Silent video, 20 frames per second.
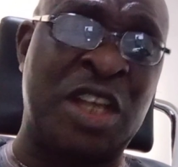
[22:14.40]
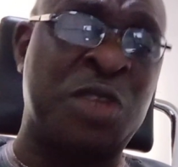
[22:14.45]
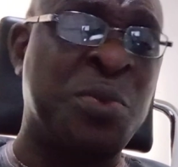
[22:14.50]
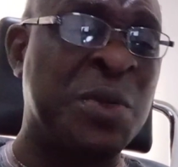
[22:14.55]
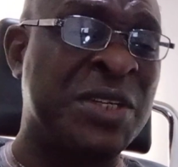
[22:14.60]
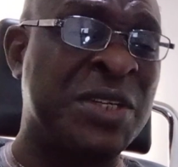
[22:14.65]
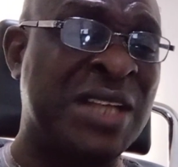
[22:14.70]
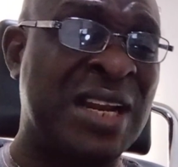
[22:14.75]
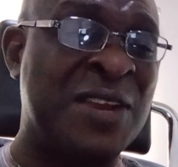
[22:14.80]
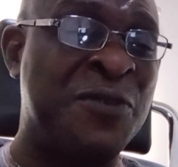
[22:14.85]

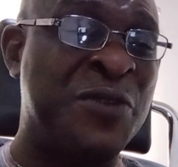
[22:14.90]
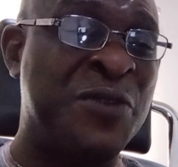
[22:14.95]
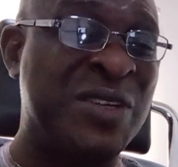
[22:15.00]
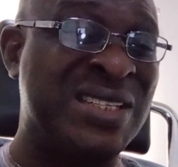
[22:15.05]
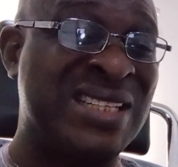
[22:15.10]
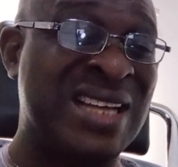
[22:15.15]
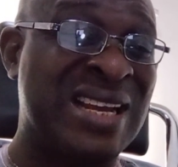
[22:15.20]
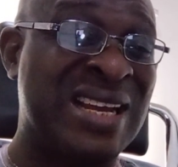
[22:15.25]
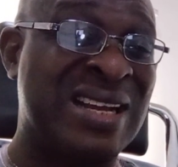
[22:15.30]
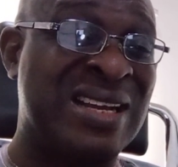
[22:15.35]
especially if
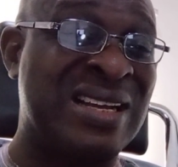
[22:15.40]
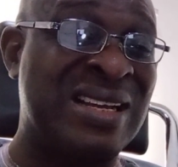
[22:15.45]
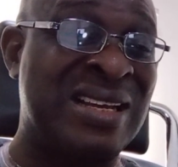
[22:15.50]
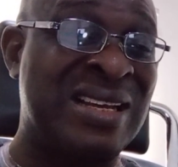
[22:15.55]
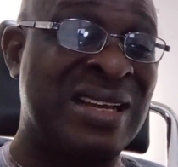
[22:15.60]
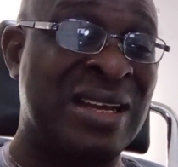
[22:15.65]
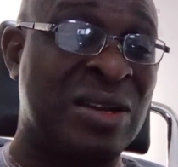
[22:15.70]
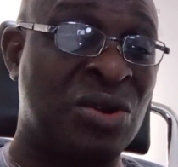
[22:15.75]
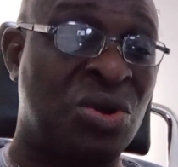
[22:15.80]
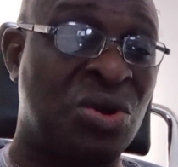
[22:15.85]
it's a
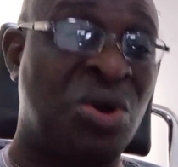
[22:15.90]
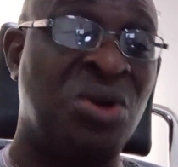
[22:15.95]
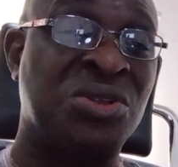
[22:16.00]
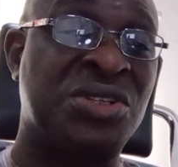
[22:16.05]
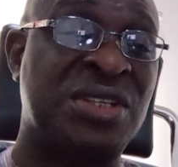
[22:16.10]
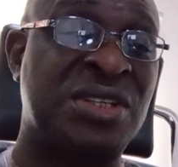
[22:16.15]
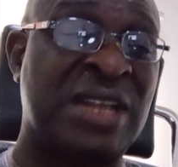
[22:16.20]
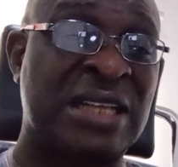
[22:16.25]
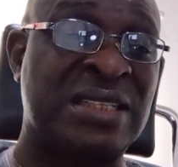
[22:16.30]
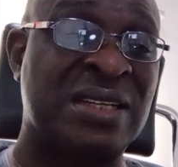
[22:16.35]

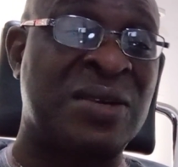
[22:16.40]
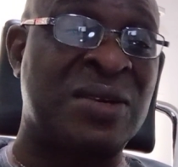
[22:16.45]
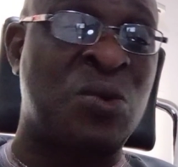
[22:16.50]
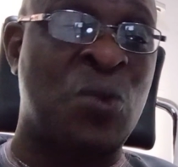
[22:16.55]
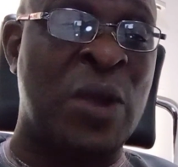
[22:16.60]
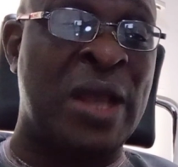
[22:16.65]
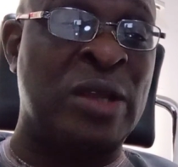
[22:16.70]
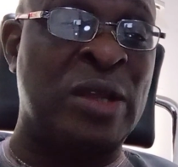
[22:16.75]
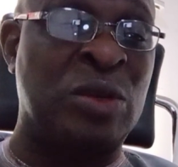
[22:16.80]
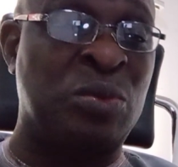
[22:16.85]
course that
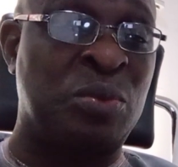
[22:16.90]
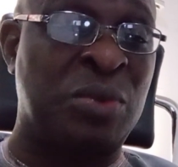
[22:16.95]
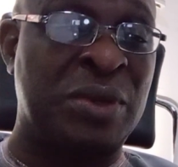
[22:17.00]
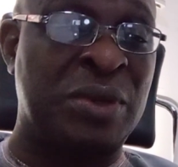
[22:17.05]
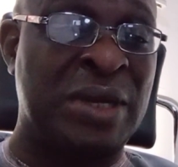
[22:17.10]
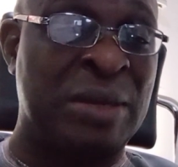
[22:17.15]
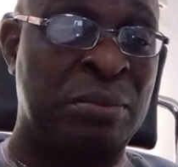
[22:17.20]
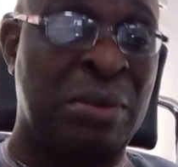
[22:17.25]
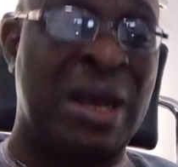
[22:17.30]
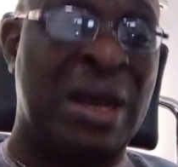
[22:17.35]
requires
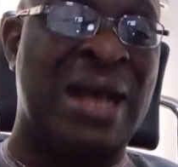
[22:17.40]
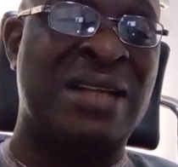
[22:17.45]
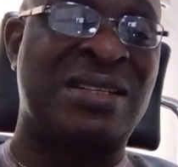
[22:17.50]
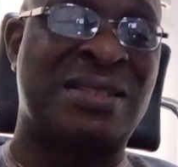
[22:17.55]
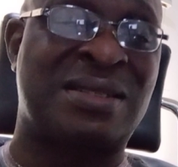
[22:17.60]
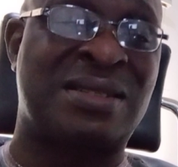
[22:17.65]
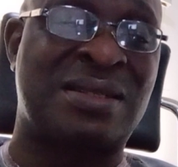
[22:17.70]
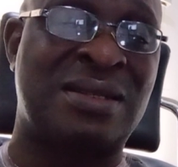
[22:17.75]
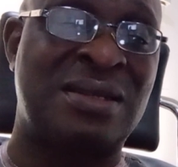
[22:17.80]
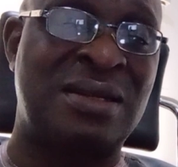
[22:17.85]
a
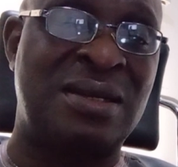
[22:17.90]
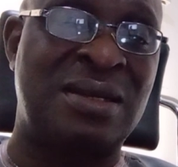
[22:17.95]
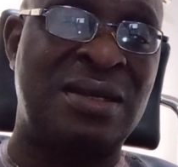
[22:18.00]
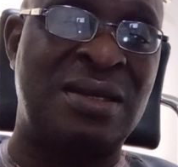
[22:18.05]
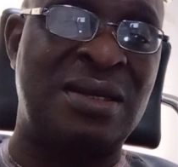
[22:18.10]
mass.